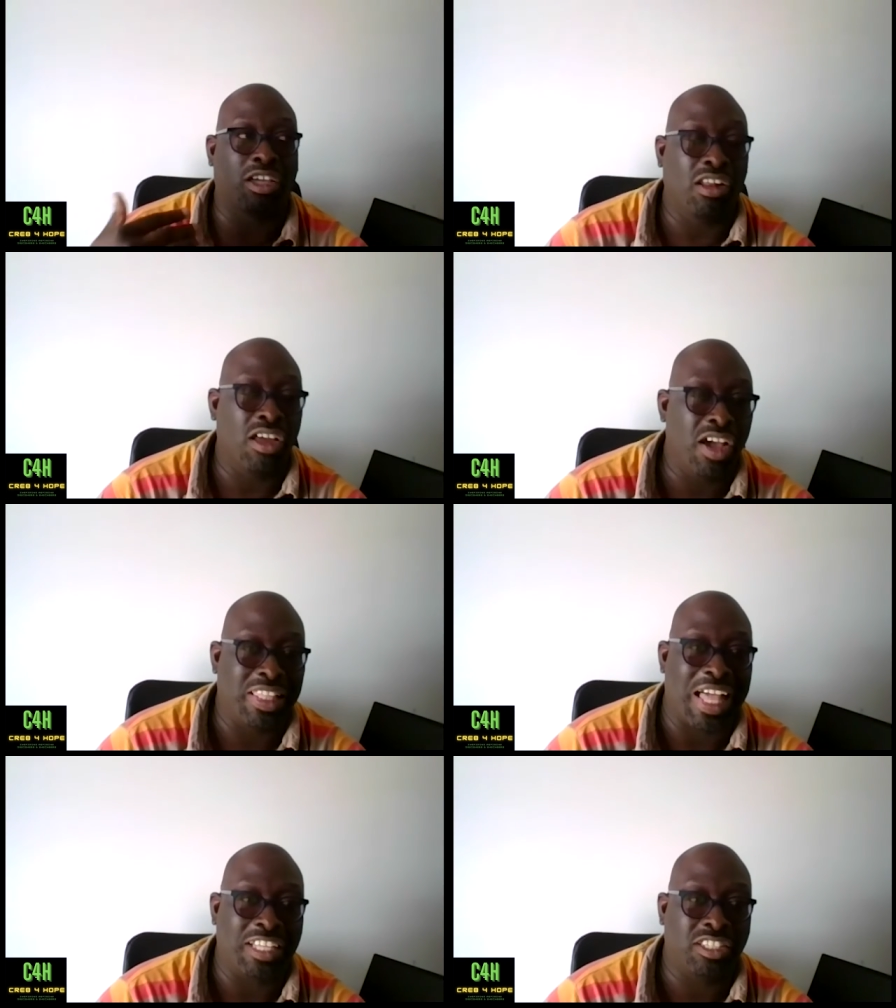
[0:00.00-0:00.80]
the
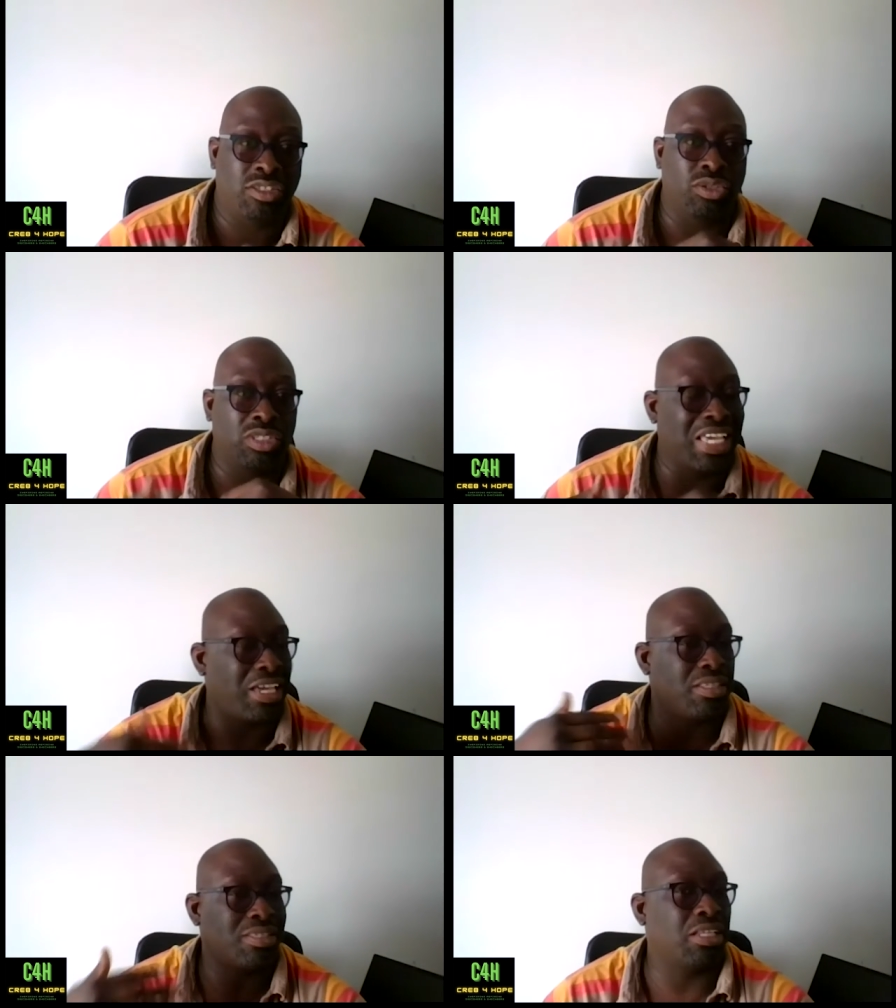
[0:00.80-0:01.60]
client has to
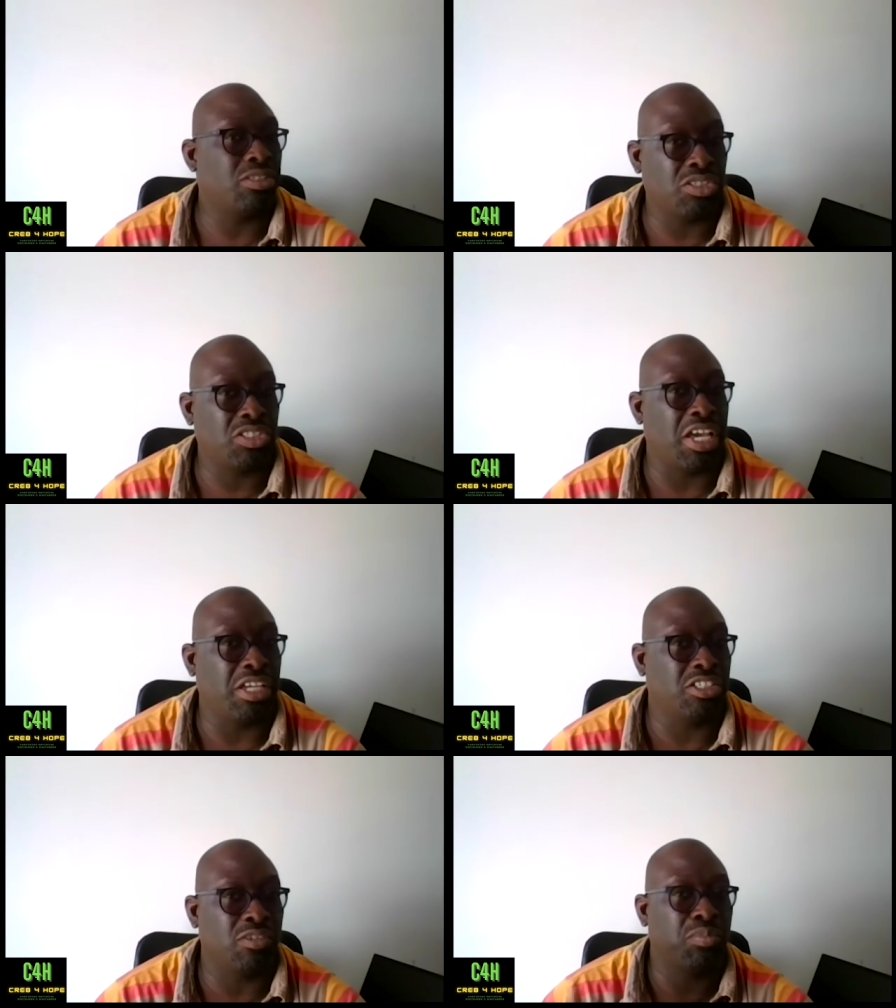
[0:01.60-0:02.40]
take center
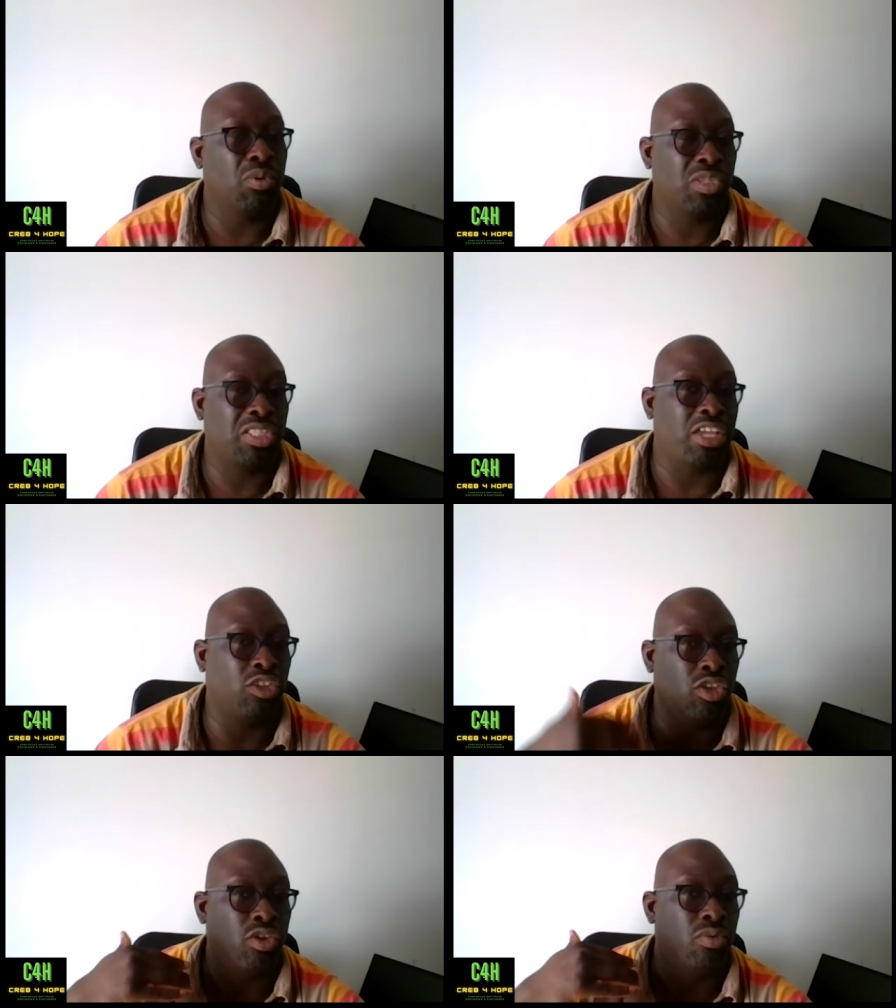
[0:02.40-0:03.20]
stage. It's important
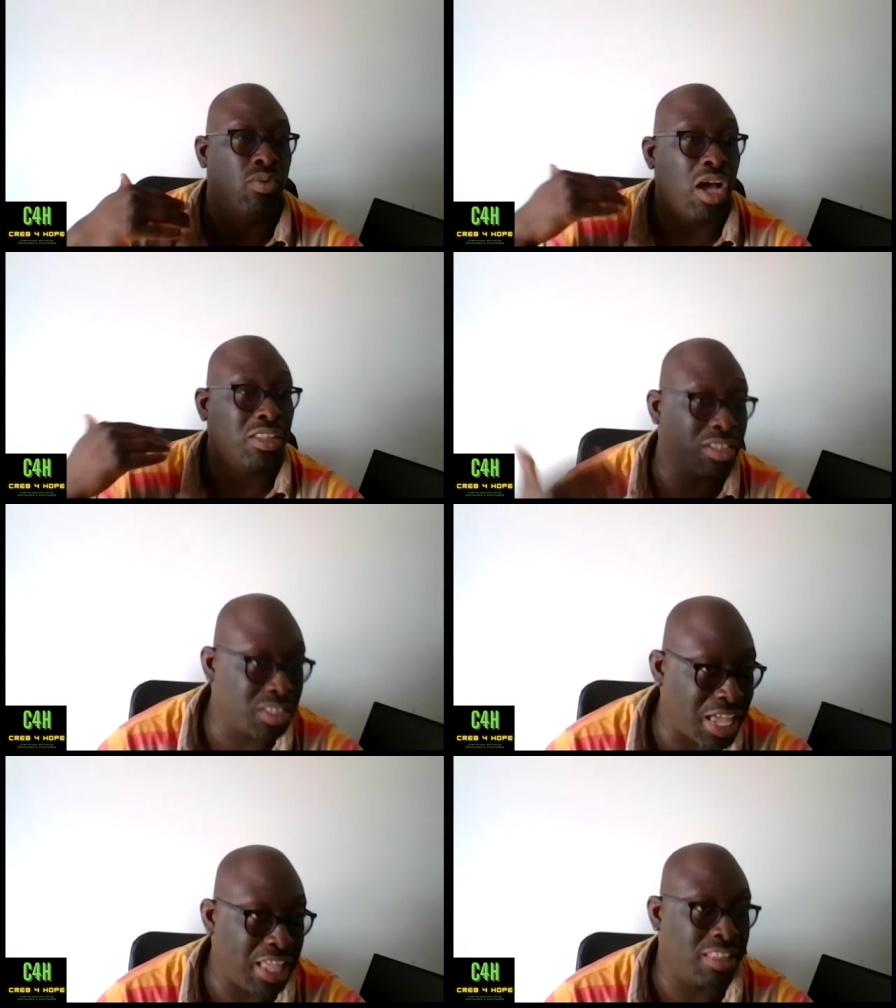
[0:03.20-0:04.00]
that you do
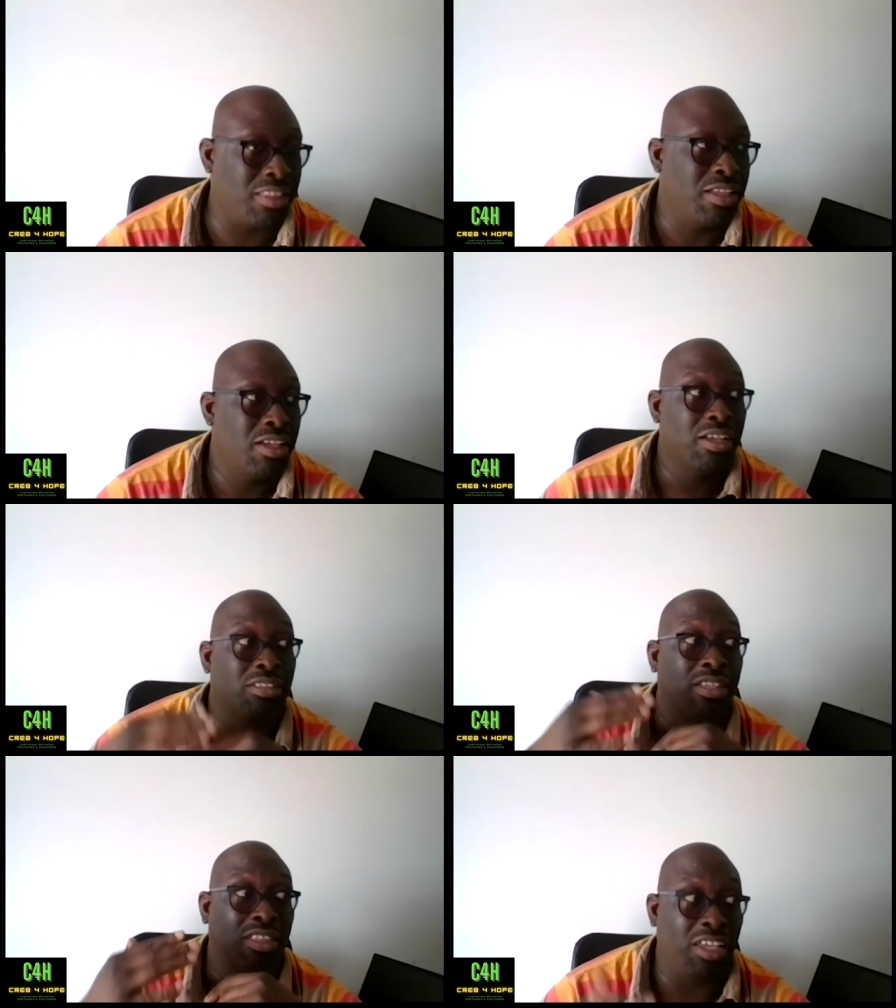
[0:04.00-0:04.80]
understand
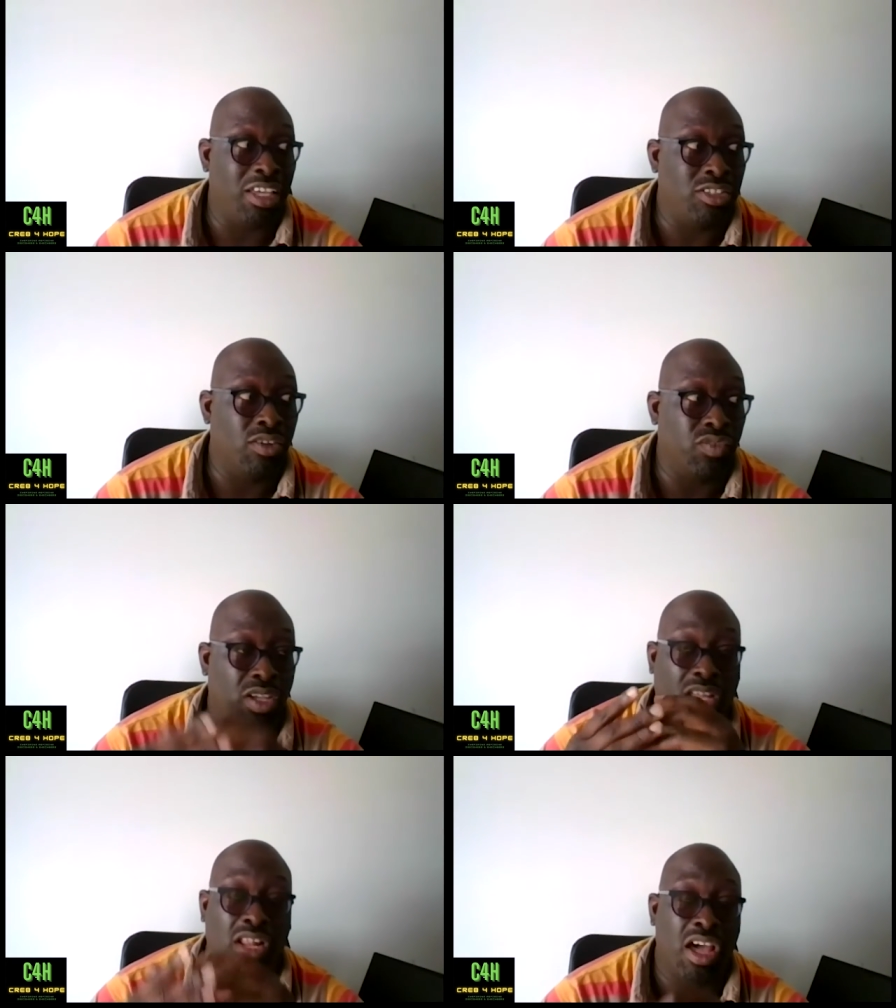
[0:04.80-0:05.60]
the needs
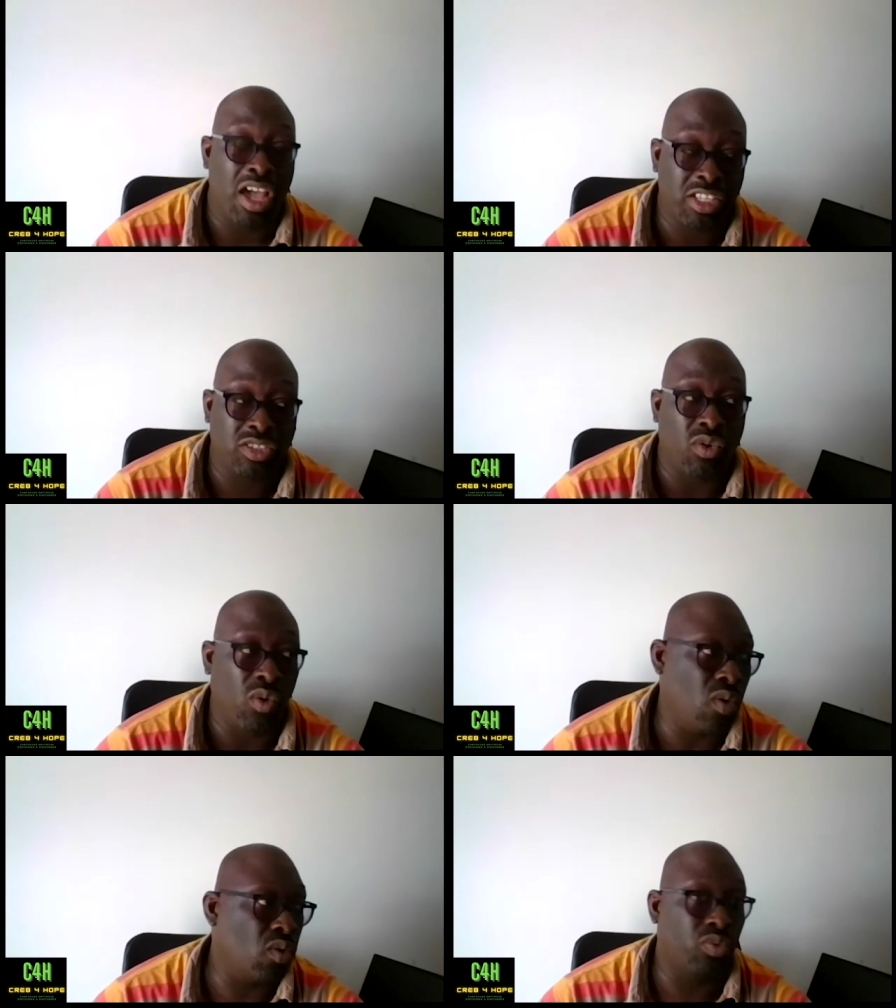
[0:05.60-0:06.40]
of the client
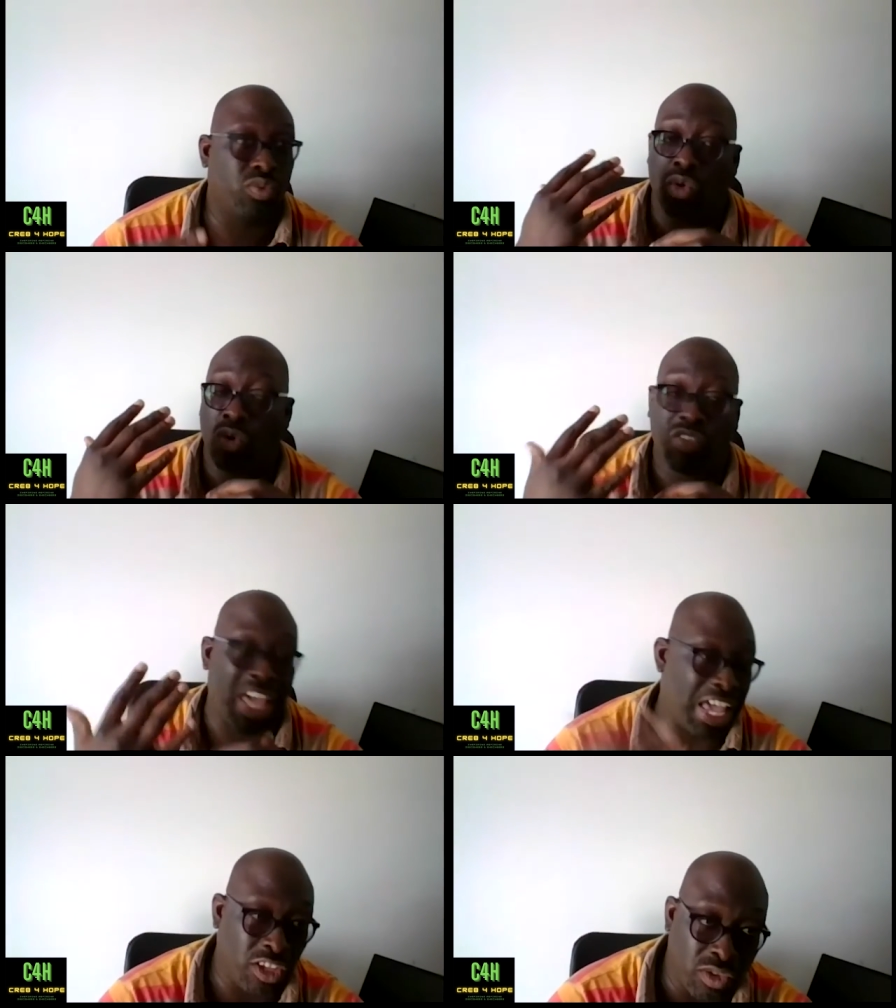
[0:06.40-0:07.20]
or whoever
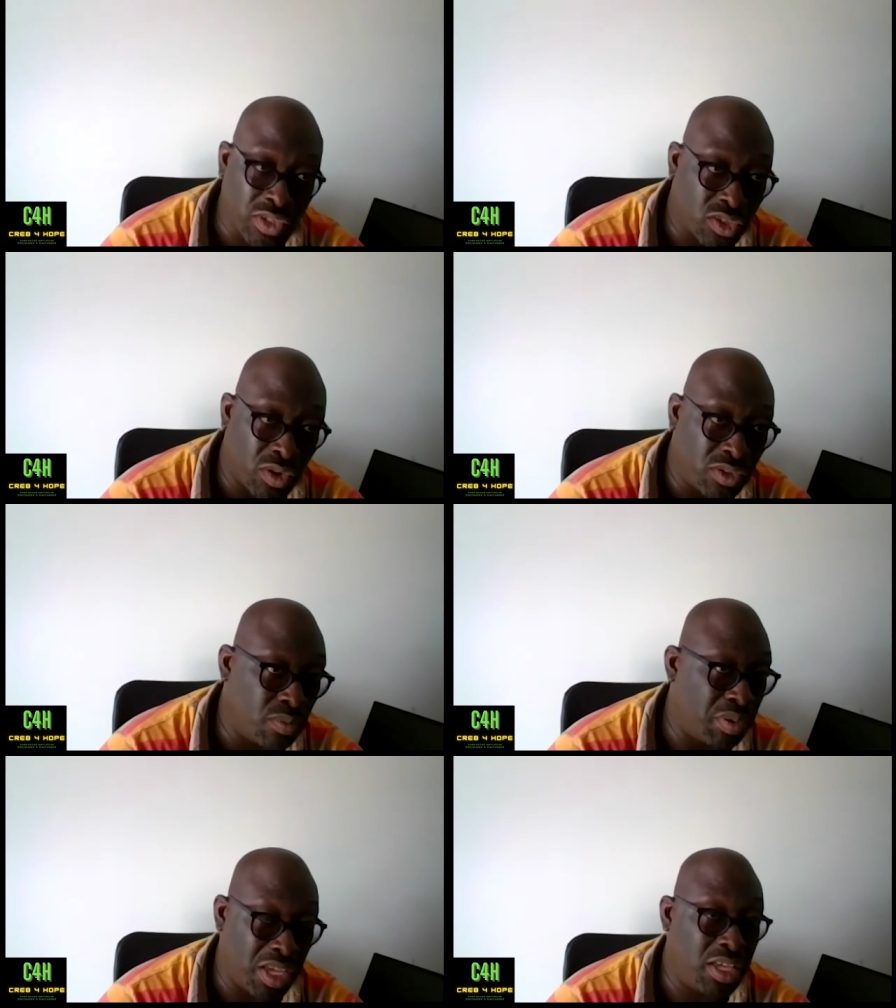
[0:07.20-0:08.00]
the end user is
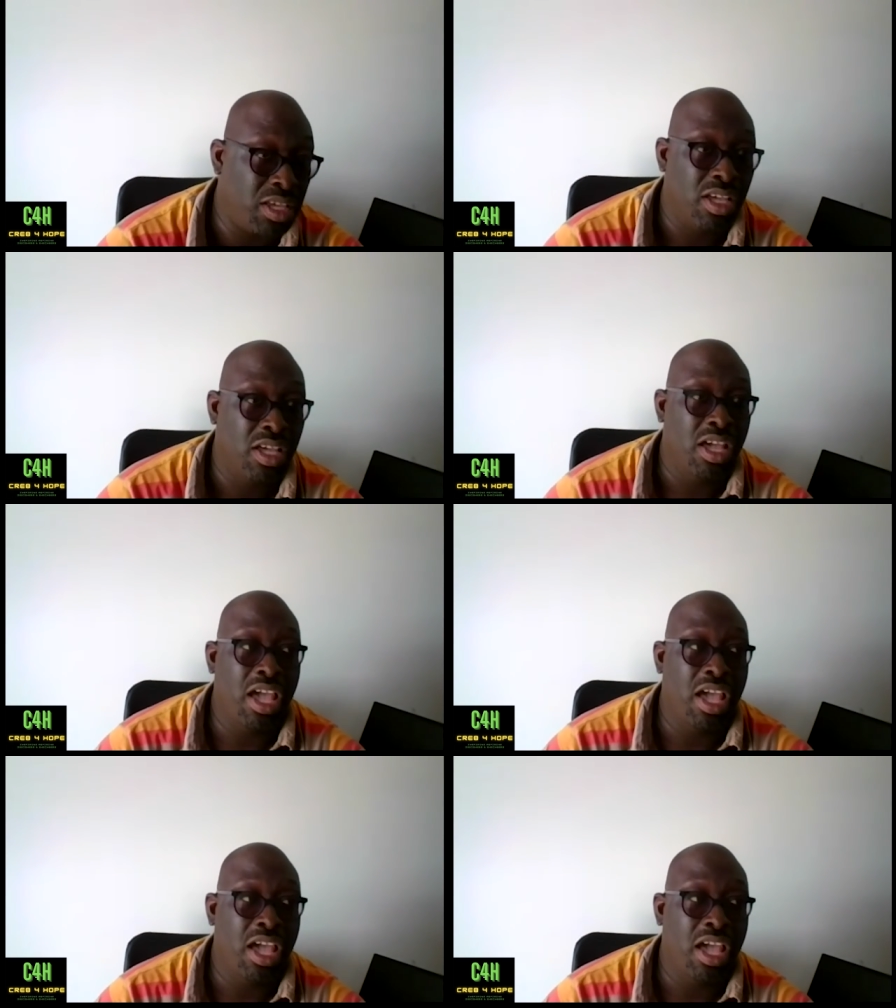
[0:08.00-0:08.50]
going to be